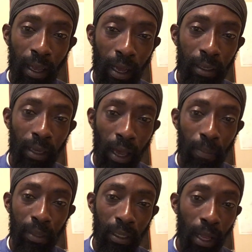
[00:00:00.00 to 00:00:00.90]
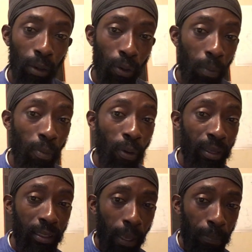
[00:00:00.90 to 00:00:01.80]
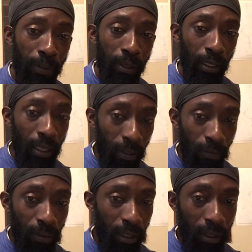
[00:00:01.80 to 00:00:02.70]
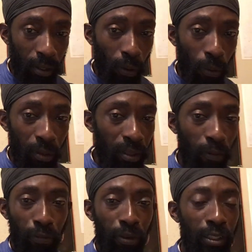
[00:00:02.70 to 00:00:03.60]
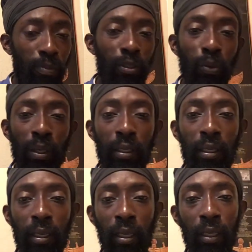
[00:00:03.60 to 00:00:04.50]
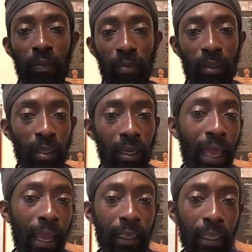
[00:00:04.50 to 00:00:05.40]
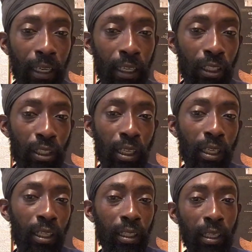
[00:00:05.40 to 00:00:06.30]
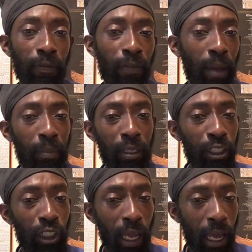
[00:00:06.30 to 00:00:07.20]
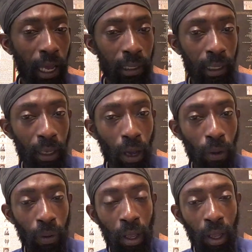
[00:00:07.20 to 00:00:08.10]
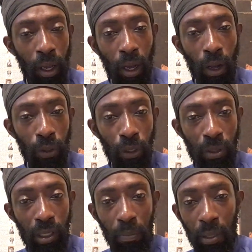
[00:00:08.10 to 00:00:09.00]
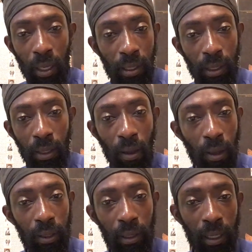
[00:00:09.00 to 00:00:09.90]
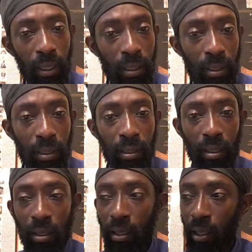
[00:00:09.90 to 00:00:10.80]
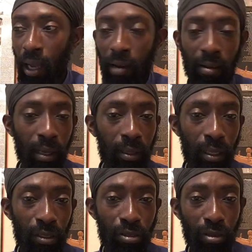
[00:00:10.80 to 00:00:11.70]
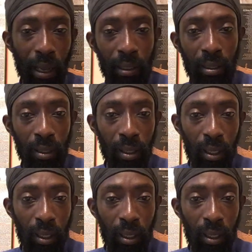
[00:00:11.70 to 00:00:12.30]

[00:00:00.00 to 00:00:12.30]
And I mean, I'll go more in depth, even in the whole difference between the lineage, the family chart, and how Eusebius and all of these characters try to,